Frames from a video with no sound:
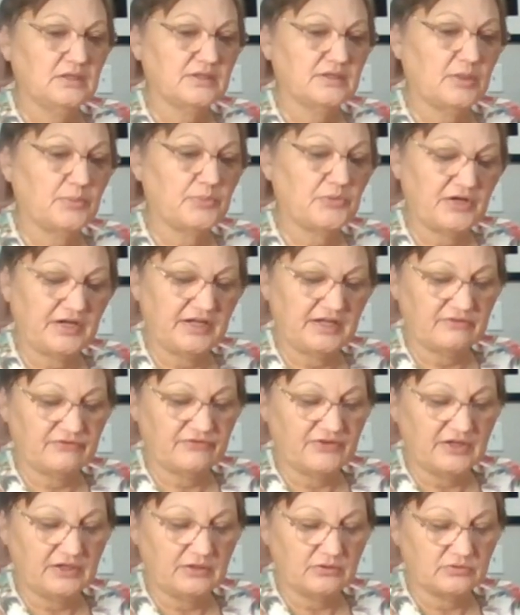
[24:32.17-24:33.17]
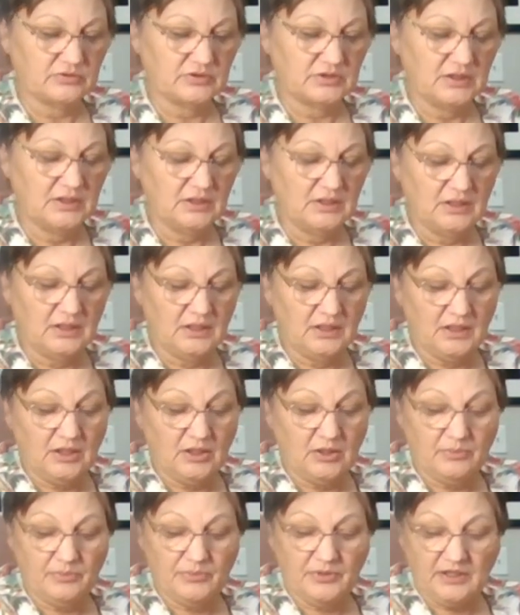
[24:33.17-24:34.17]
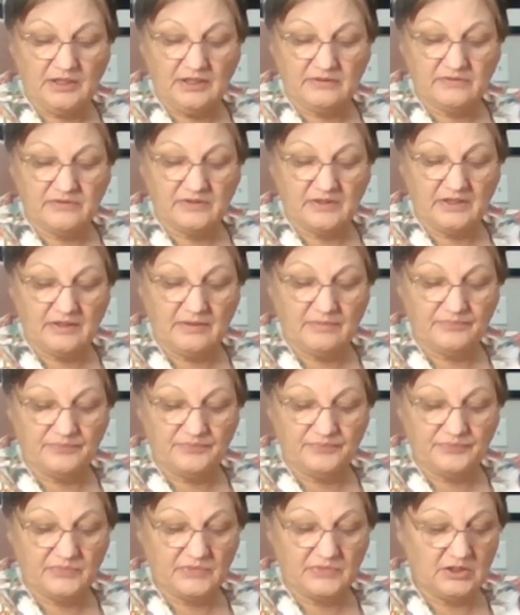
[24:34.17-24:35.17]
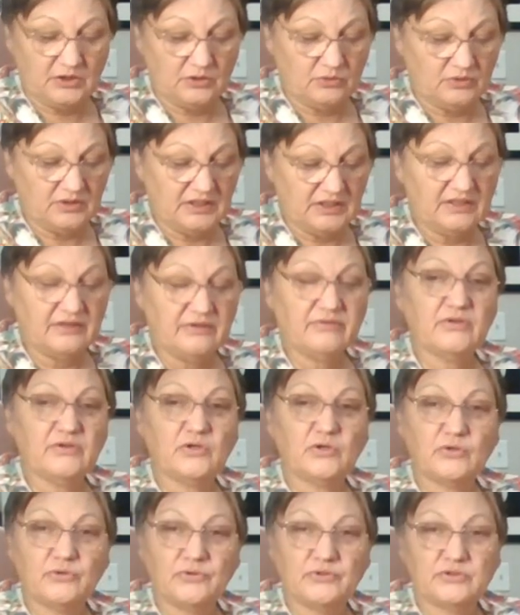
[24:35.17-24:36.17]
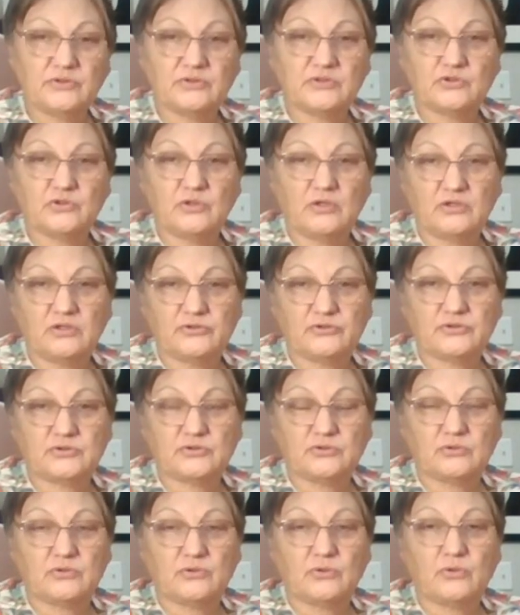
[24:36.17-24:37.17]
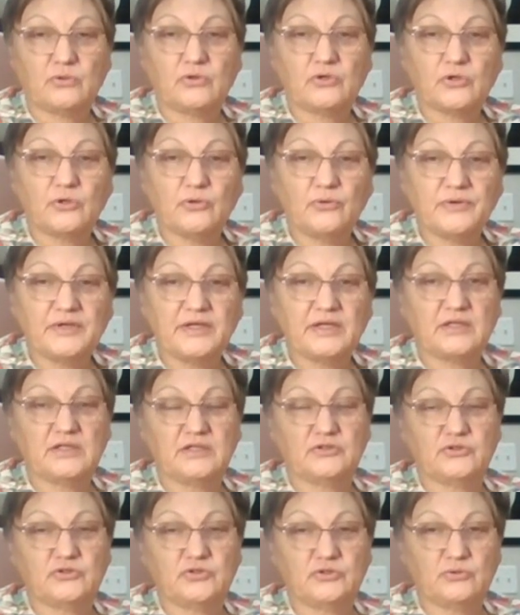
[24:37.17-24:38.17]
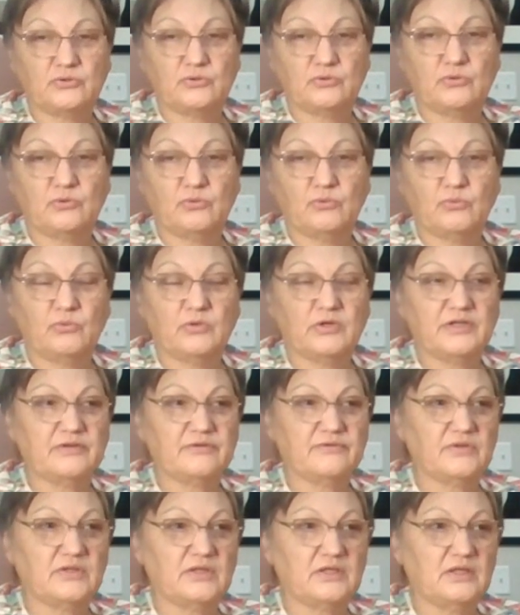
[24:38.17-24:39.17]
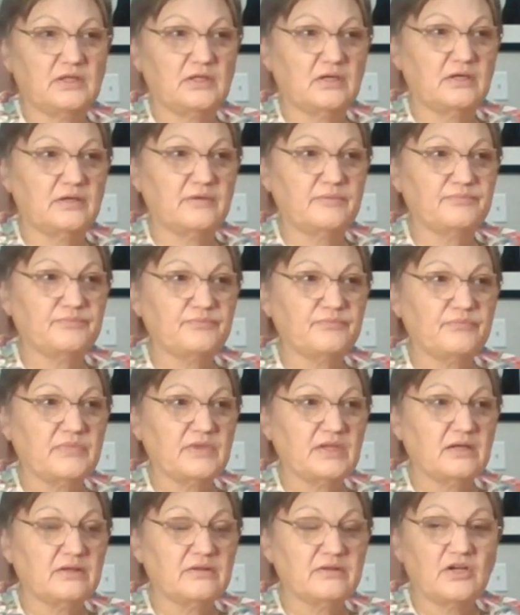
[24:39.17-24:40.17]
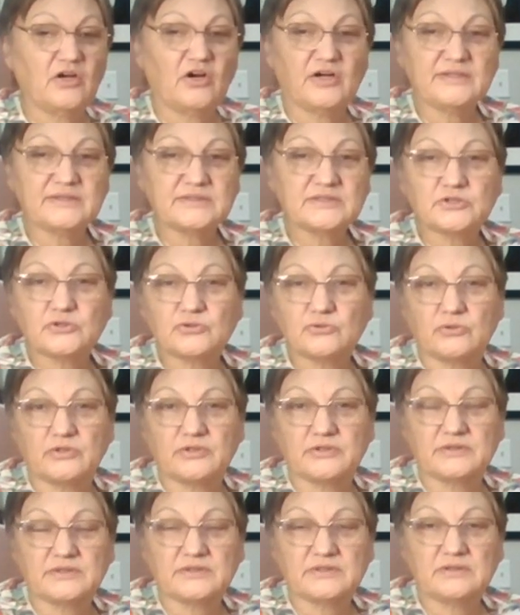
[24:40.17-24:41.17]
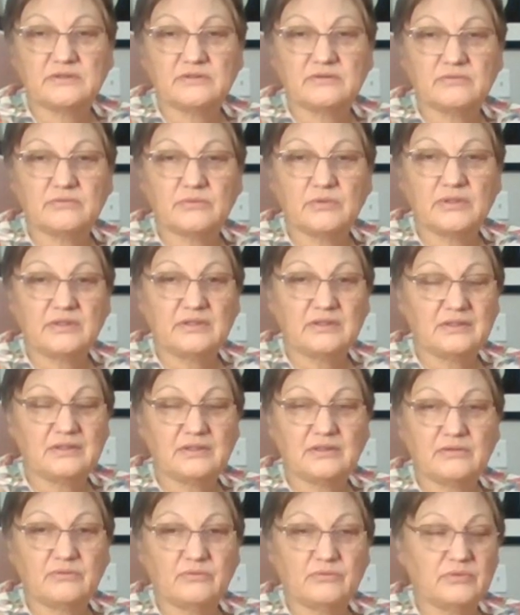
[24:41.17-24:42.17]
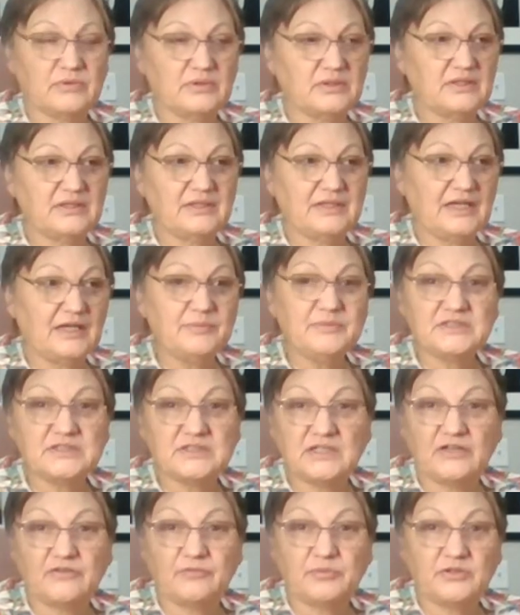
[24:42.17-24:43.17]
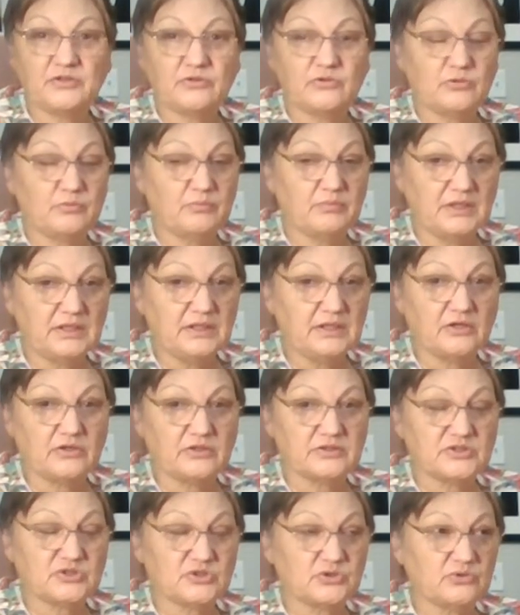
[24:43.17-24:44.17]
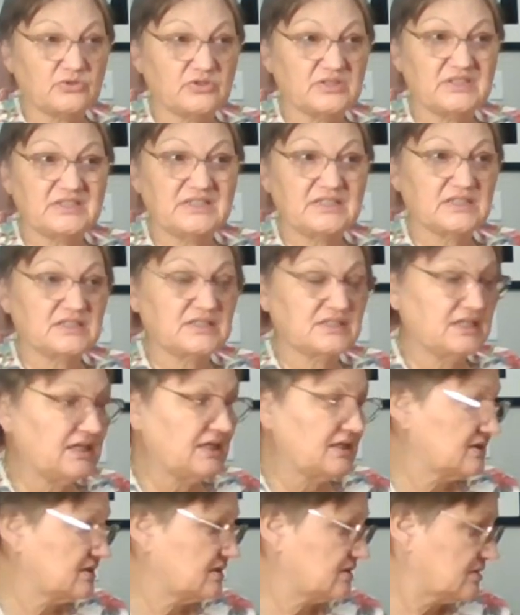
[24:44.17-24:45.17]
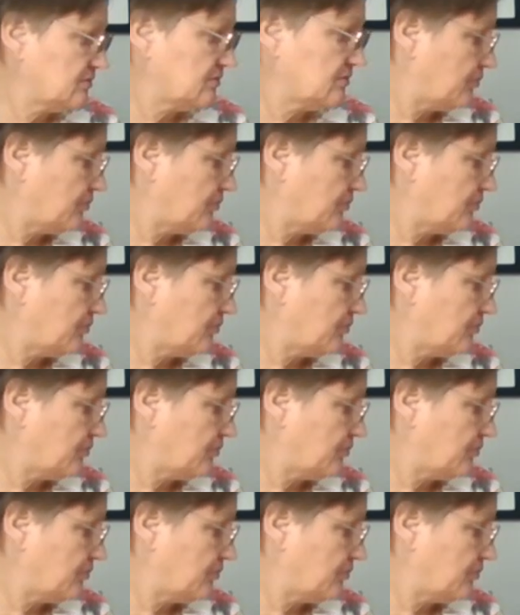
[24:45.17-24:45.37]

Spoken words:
Brian found. But even going to the dollar store or going into one of the art stores in Edmonton, I've been to many art stores in the States.